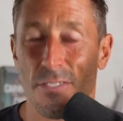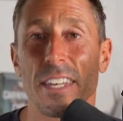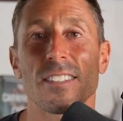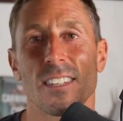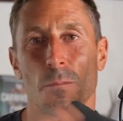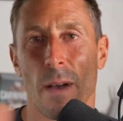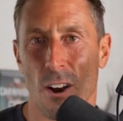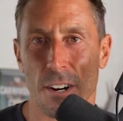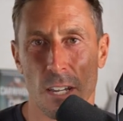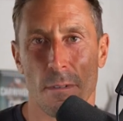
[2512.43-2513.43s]
This is my
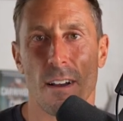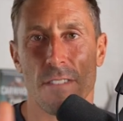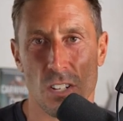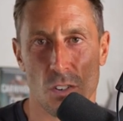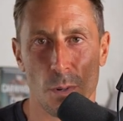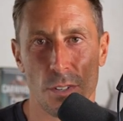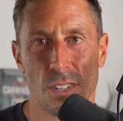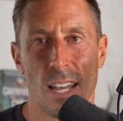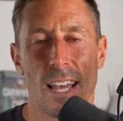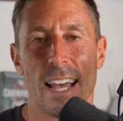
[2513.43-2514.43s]
argument about
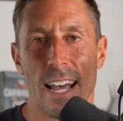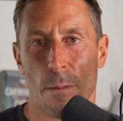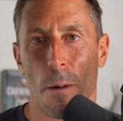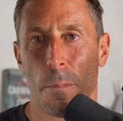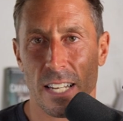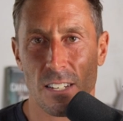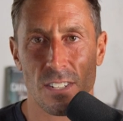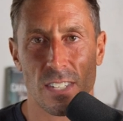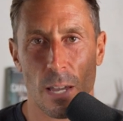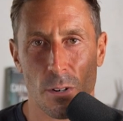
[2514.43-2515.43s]
vegetables and about plant
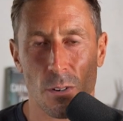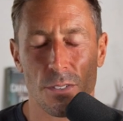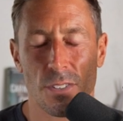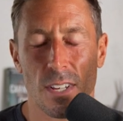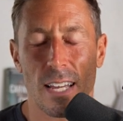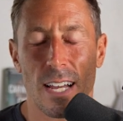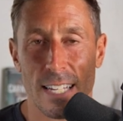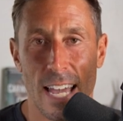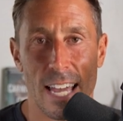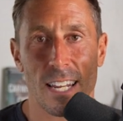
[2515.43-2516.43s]
defense chemicals.
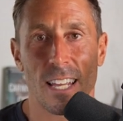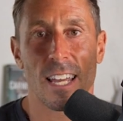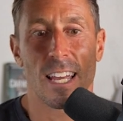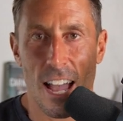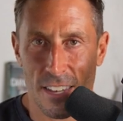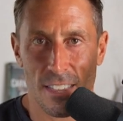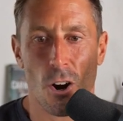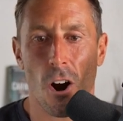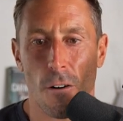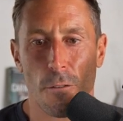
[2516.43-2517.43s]
Again, I think
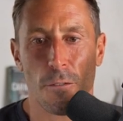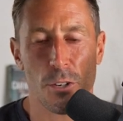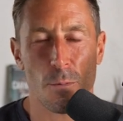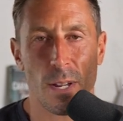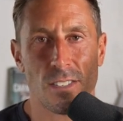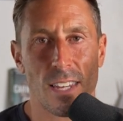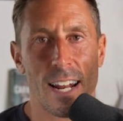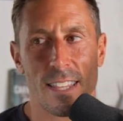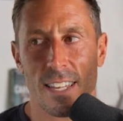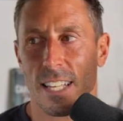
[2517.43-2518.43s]
they're harmful for humans.
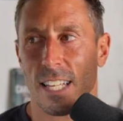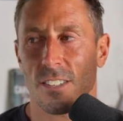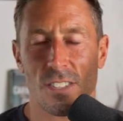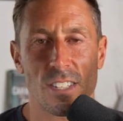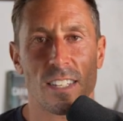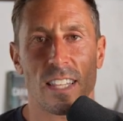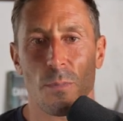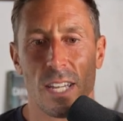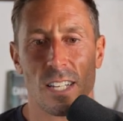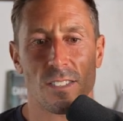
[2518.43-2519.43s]
And I think that
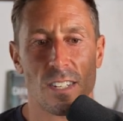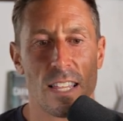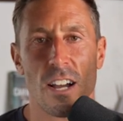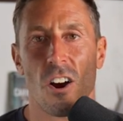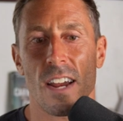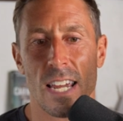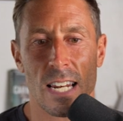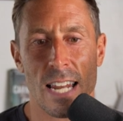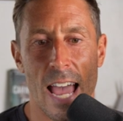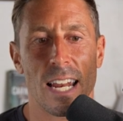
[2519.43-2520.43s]
consistently we can see they are a
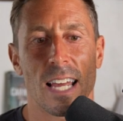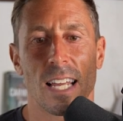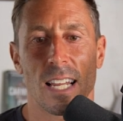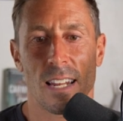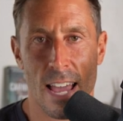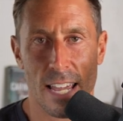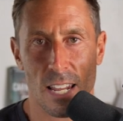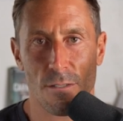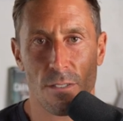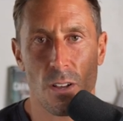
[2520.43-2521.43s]
net
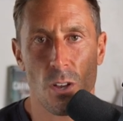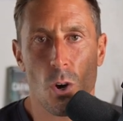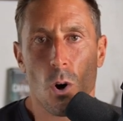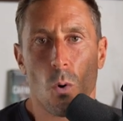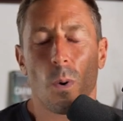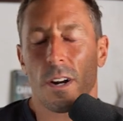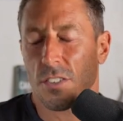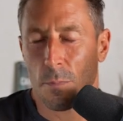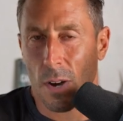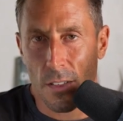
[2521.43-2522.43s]
negative. What are
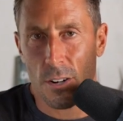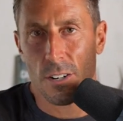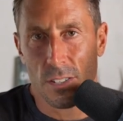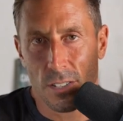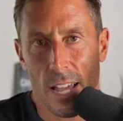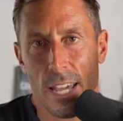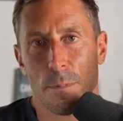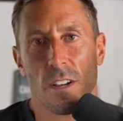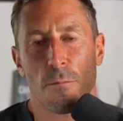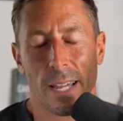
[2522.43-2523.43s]
some other
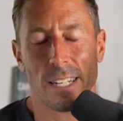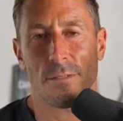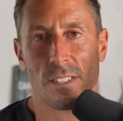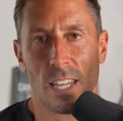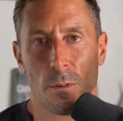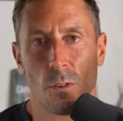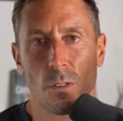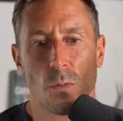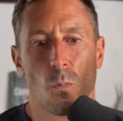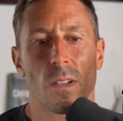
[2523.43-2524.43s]
types of plant defense
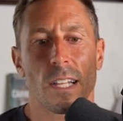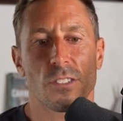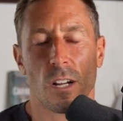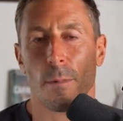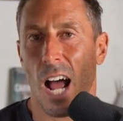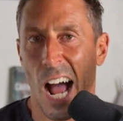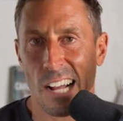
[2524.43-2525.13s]
chemicals? Well, let's talk about